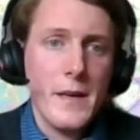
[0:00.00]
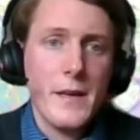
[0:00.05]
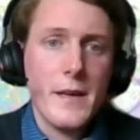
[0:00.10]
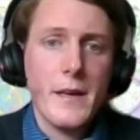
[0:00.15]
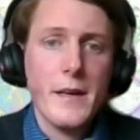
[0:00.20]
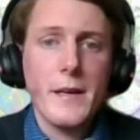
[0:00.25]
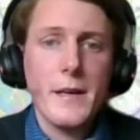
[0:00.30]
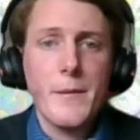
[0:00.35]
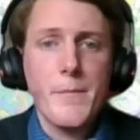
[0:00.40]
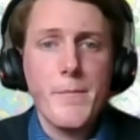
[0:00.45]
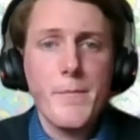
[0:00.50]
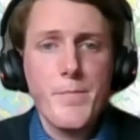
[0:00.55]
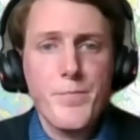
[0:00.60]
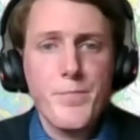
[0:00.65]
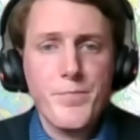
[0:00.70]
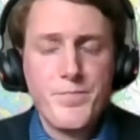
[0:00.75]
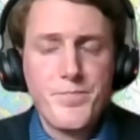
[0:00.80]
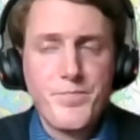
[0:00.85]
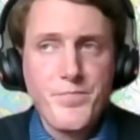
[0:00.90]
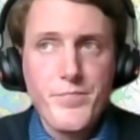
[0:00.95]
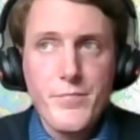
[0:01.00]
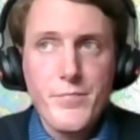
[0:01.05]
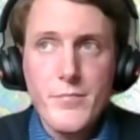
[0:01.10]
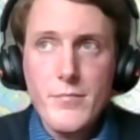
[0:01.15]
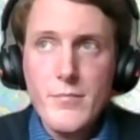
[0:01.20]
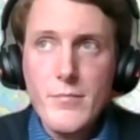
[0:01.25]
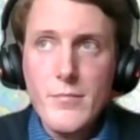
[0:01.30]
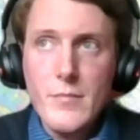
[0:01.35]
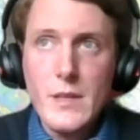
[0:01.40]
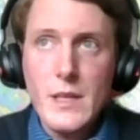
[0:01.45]

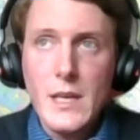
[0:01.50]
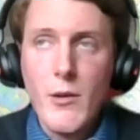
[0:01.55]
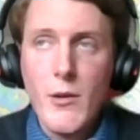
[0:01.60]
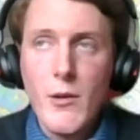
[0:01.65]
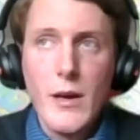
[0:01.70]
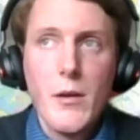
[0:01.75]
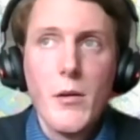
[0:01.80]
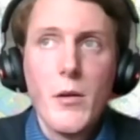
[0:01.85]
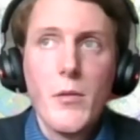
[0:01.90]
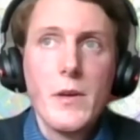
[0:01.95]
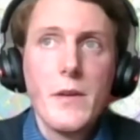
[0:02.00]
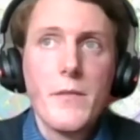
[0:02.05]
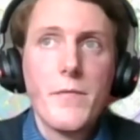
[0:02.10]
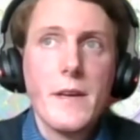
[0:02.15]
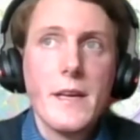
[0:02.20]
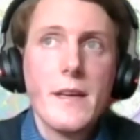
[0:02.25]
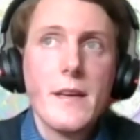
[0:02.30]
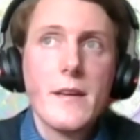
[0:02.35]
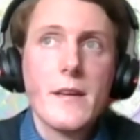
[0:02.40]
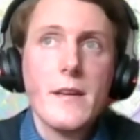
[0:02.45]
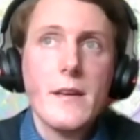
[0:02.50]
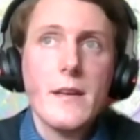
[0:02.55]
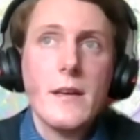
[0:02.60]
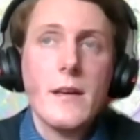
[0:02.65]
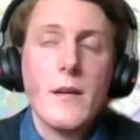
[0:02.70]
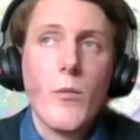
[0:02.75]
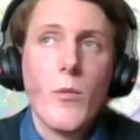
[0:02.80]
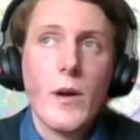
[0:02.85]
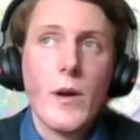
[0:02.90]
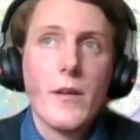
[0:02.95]
However, we think
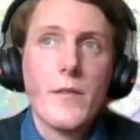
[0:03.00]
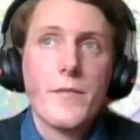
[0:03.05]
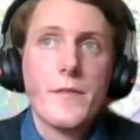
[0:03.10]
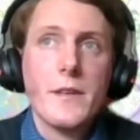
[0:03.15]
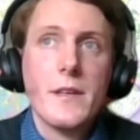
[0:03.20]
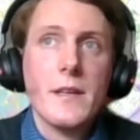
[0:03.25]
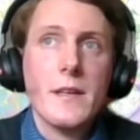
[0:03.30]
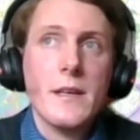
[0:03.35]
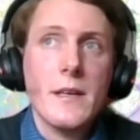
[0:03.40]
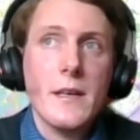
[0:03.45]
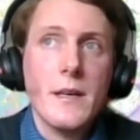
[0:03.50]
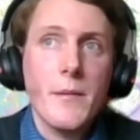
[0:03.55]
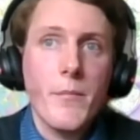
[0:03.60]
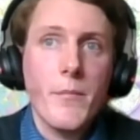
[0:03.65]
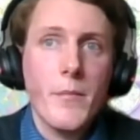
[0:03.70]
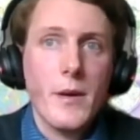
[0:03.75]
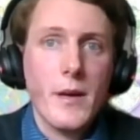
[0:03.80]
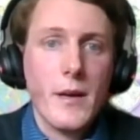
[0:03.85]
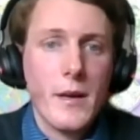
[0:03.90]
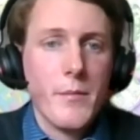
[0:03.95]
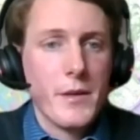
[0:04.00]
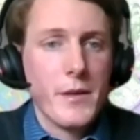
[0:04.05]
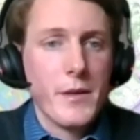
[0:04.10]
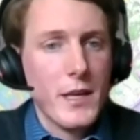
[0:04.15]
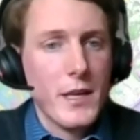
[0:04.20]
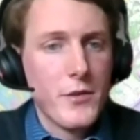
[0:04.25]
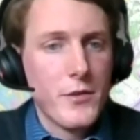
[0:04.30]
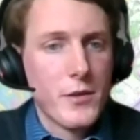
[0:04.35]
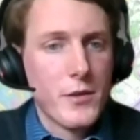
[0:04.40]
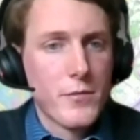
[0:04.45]
one of the
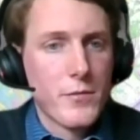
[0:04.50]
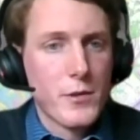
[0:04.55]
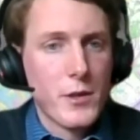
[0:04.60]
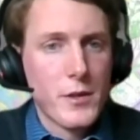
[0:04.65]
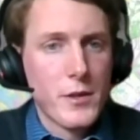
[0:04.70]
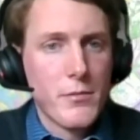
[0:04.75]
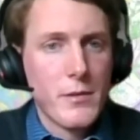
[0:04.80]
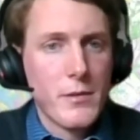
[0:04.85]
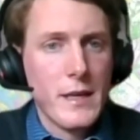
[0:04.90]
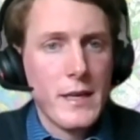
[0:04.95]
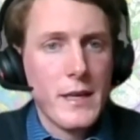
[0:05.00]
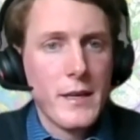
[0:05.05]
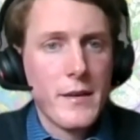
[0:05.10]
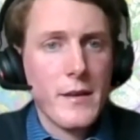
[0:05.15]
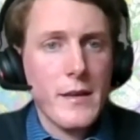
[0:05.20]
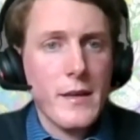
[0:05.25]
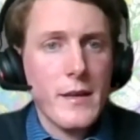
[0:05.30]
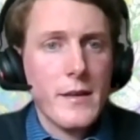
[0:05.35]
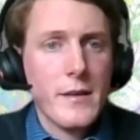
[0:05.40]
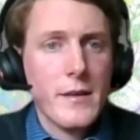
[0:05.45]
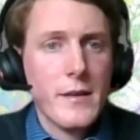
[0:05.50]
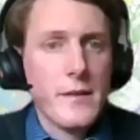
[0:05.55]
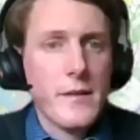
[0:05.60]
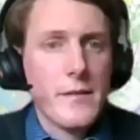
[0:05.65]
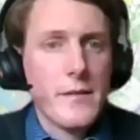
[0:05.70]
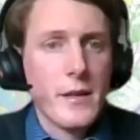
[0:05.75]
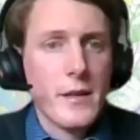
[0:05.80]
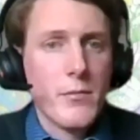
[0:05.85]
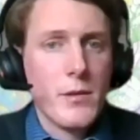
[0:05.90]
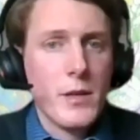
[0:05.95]
limitation, of course, we had is
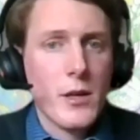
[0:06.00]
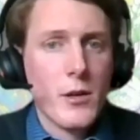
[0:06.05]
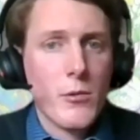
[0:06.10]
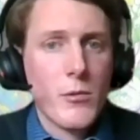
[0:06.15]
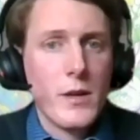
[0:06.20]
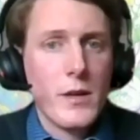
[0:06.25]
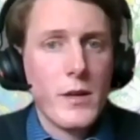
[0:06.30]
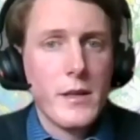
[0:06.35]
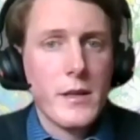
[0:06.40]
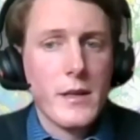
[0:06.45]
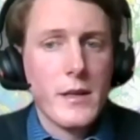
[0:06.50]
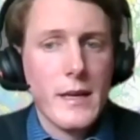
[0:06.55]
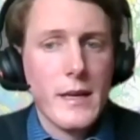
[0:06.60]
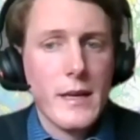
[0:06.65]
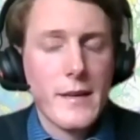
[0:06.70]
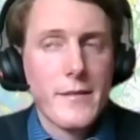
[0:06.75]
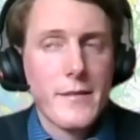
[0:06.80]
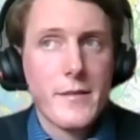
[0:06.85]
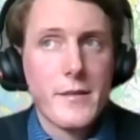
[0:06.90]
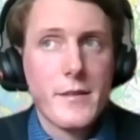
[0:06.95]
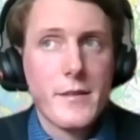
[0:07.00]
that we only asked